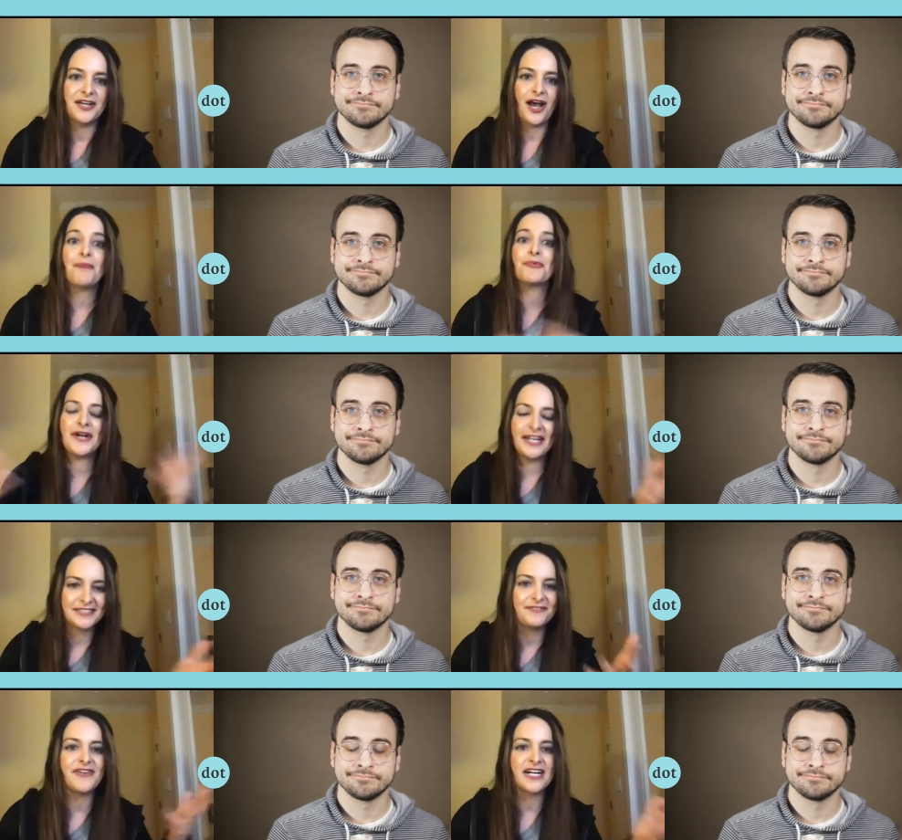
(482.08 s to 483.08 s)

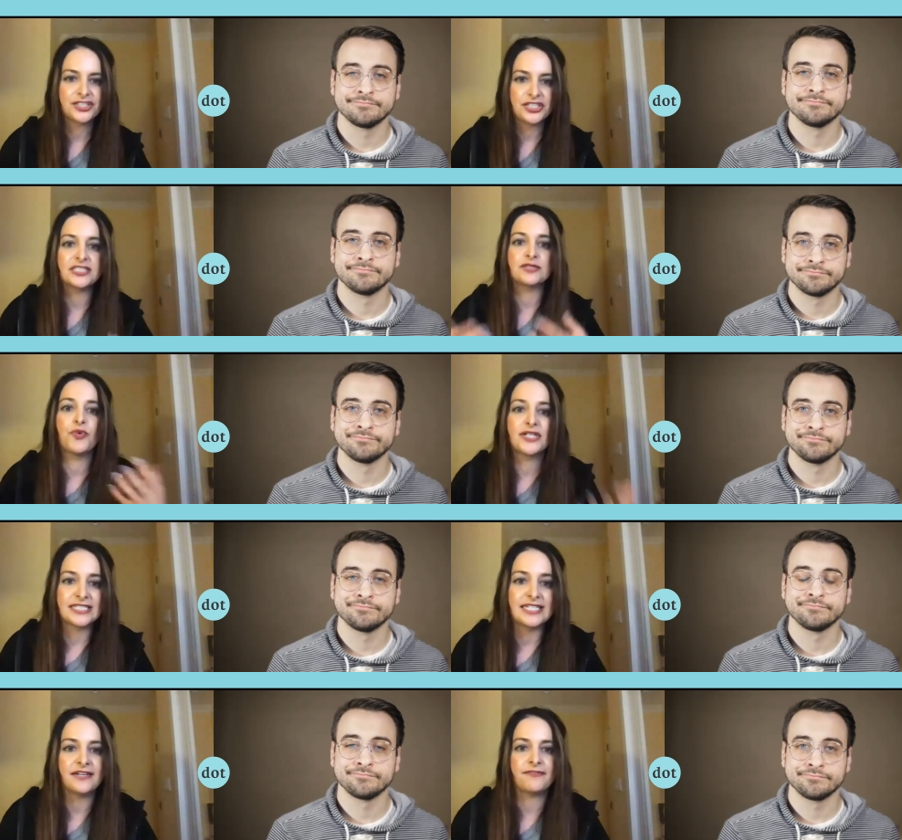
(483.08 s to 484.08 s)
Speaker 1: operates and functions and what's
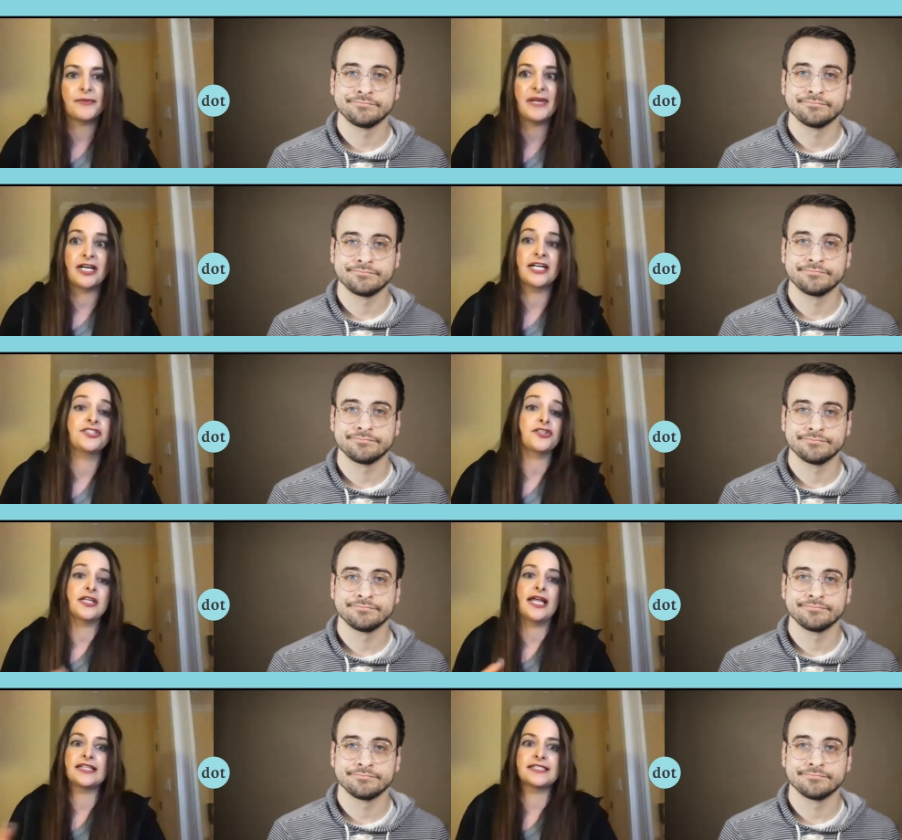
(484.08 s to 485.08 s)
needed for marriage or
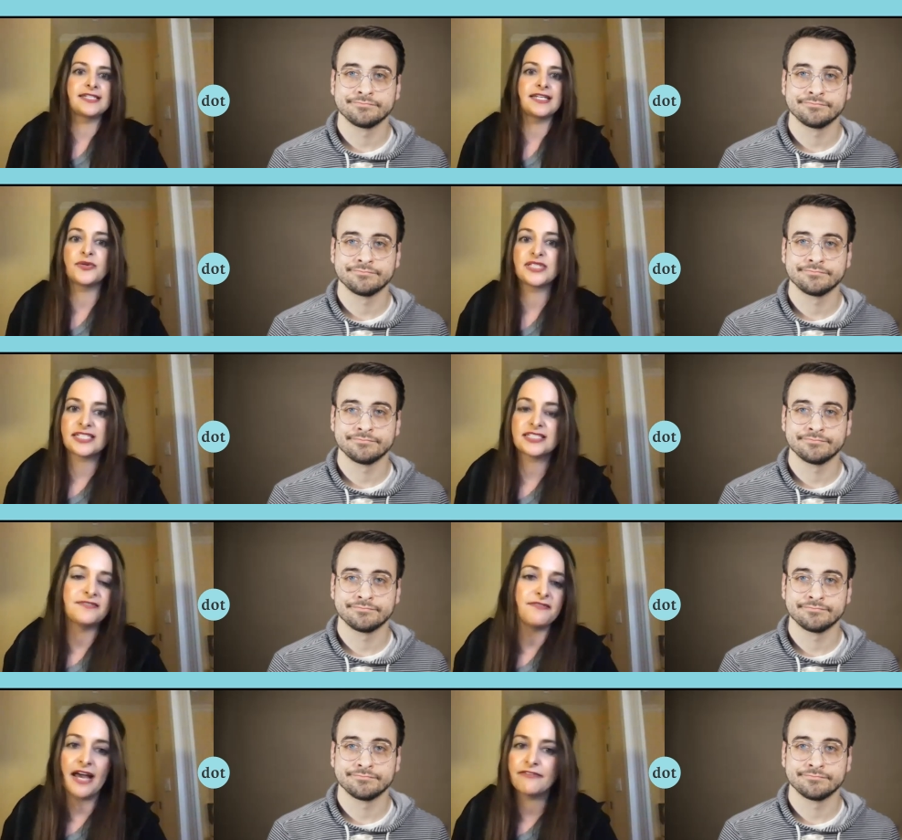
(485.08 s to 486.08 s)
like listening to a
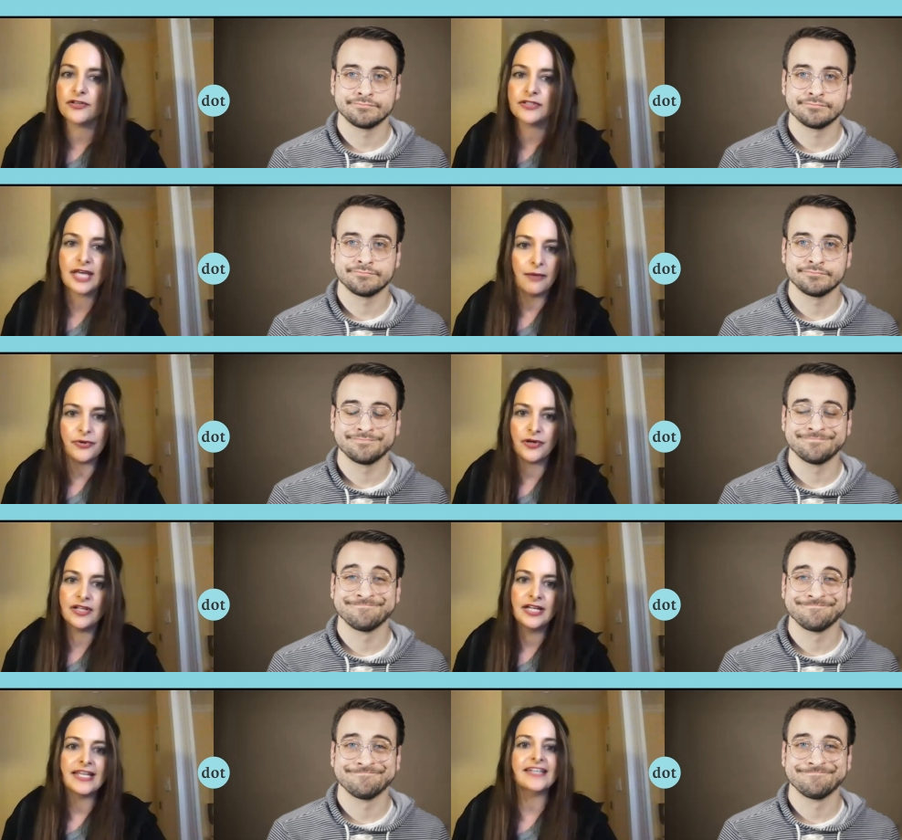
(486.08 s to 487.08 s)
65 year old
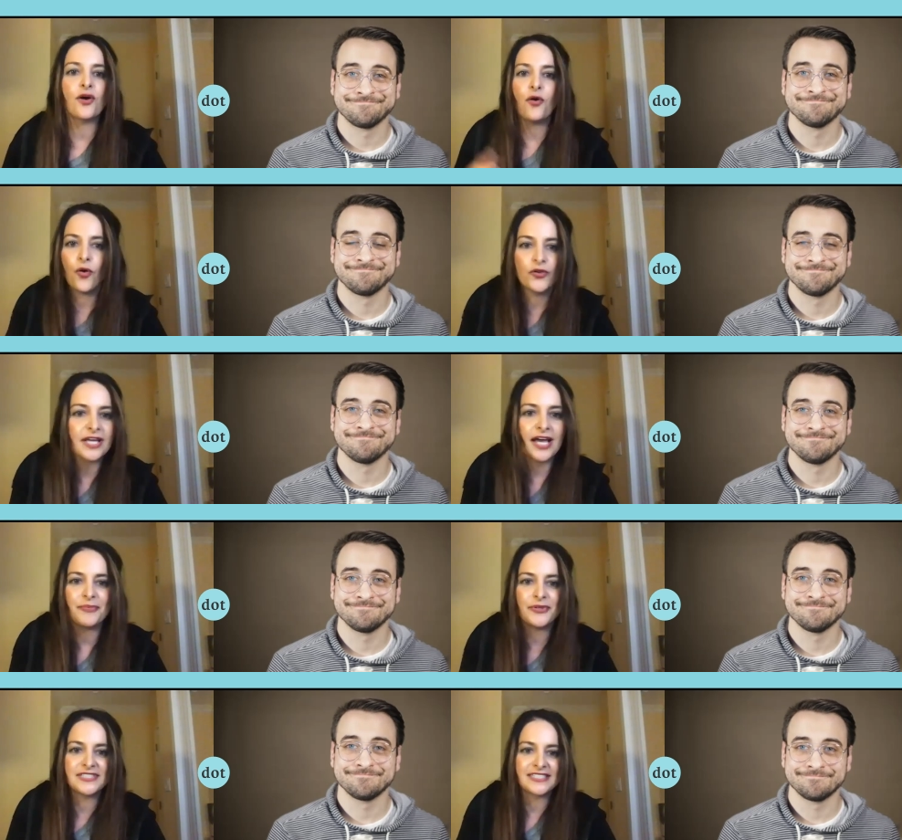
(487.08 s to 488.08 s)
couple like the old
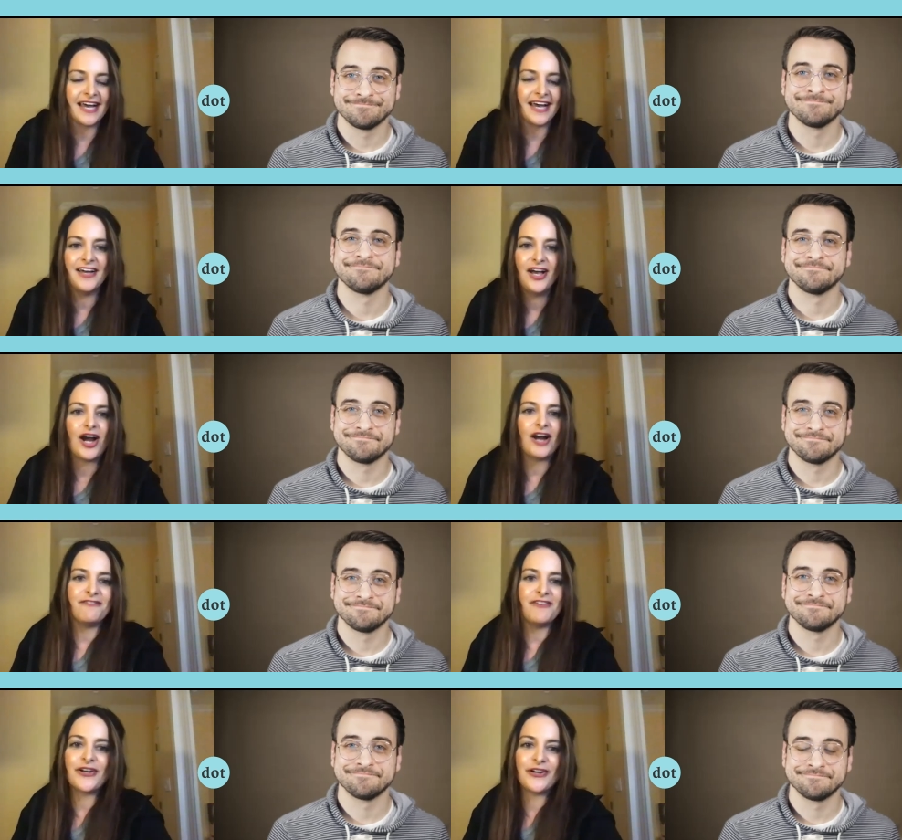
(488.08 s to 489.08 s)
couples that are
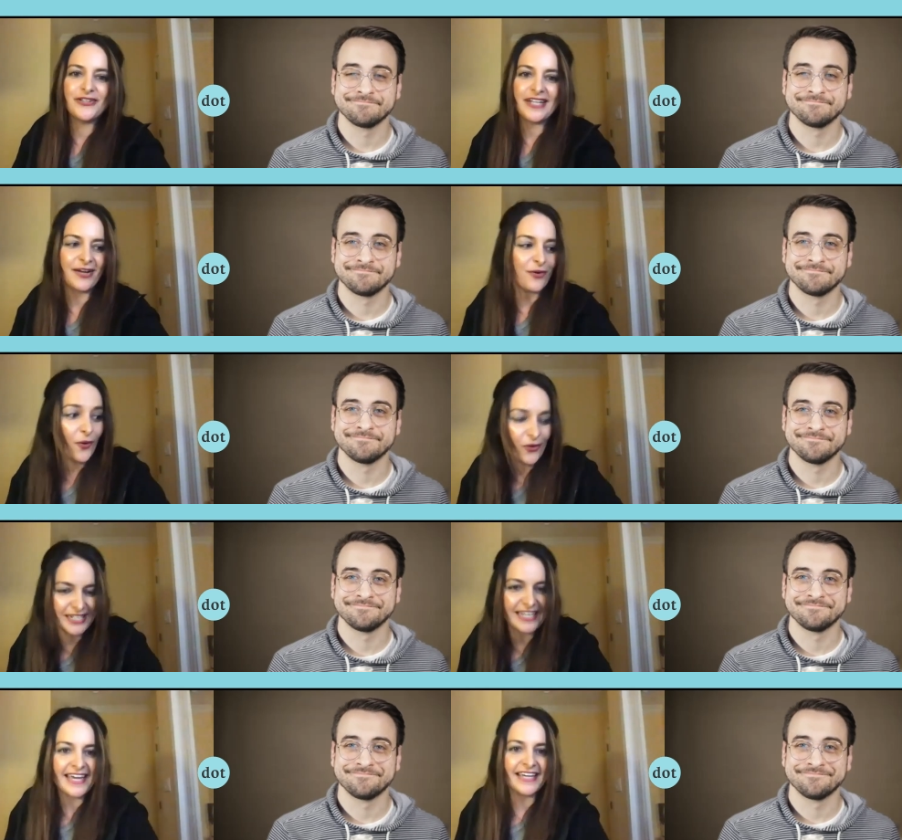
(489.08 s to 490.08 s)
photoed like
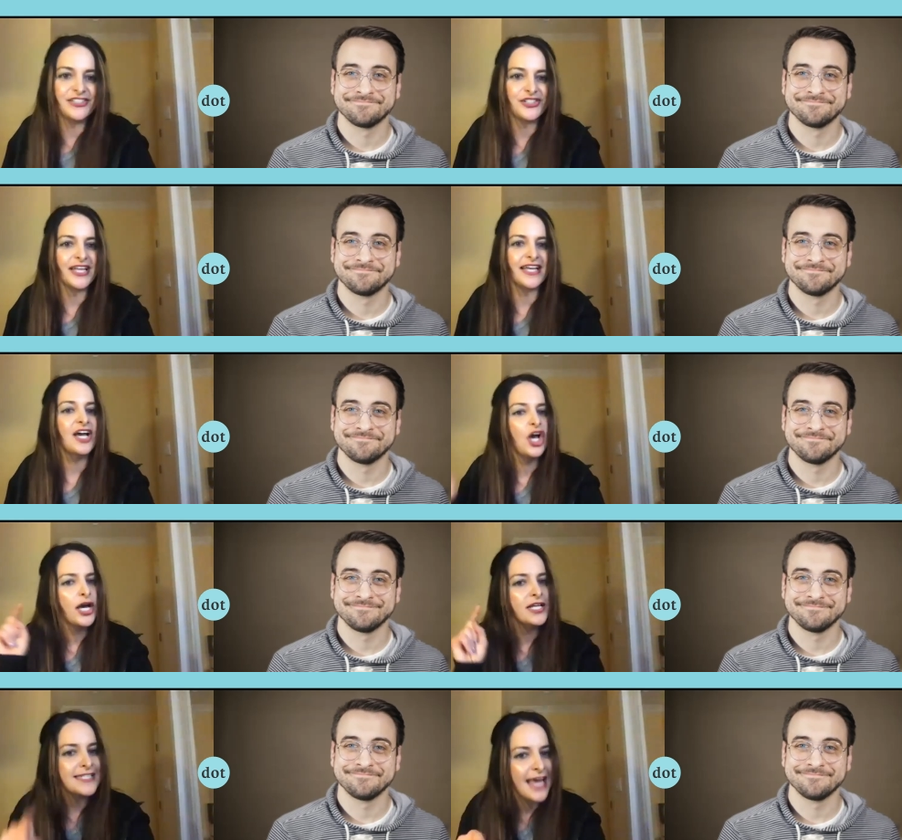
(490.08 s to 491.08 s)
holding hands you're like
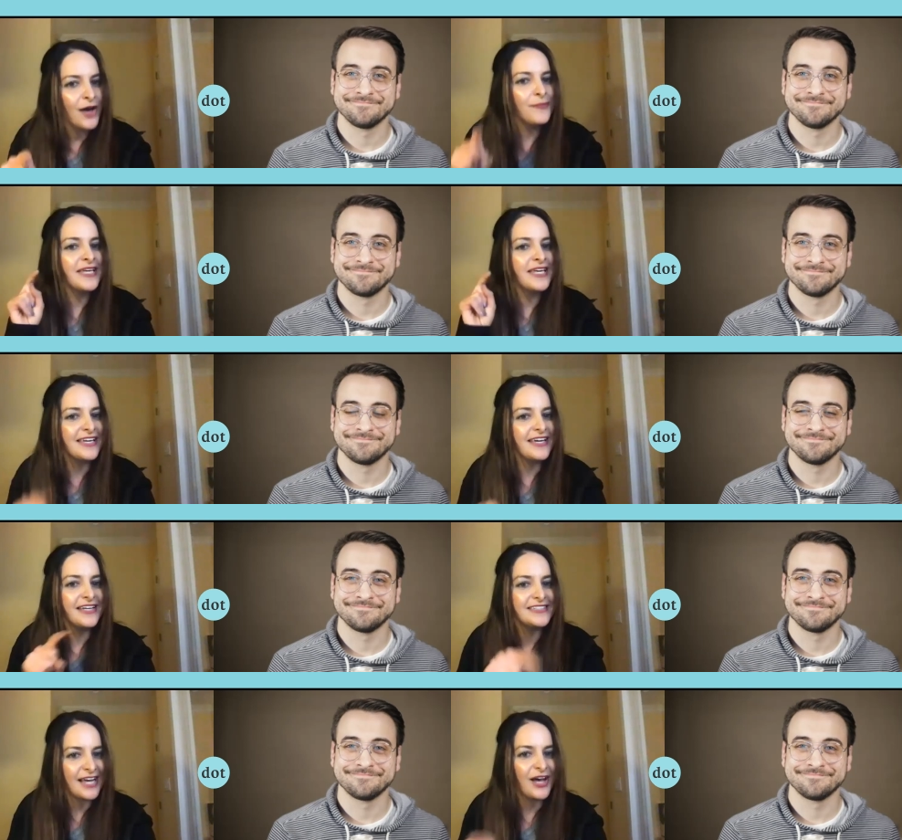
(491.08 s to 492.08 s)
tell me
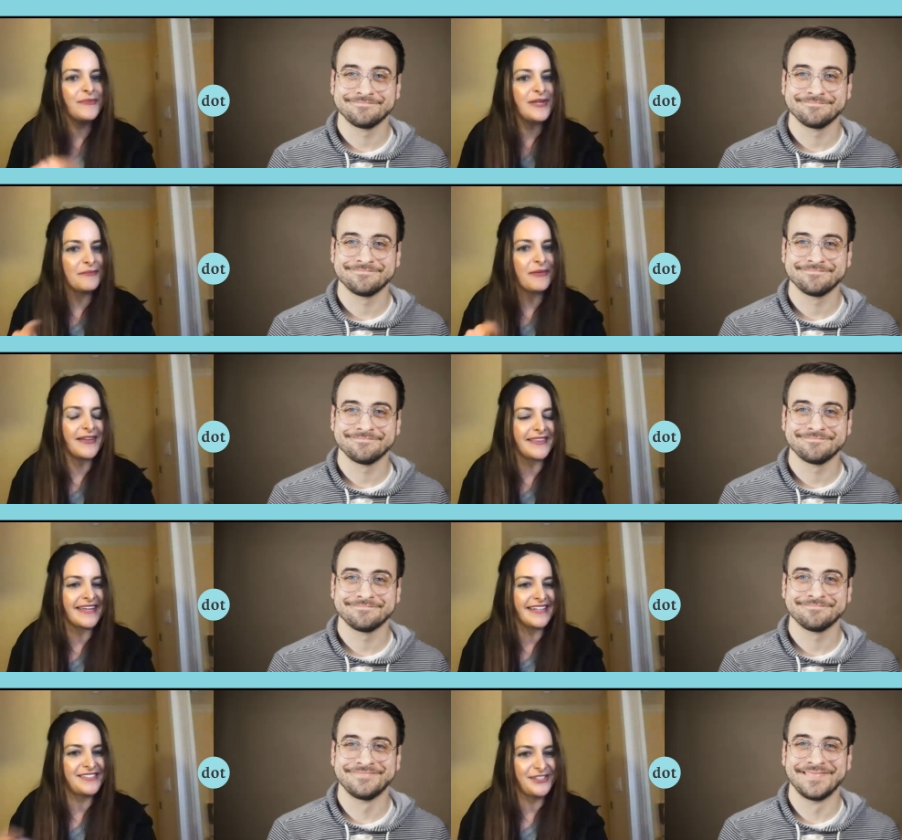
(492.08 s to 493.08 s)
tell me about
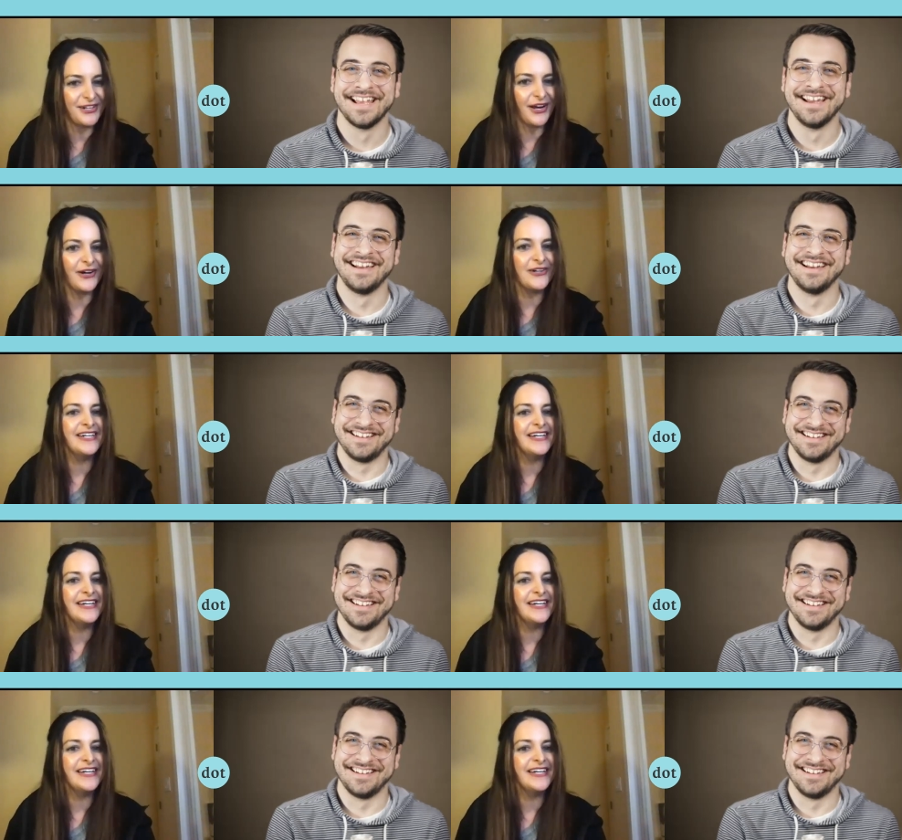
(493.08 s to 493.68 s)
this you know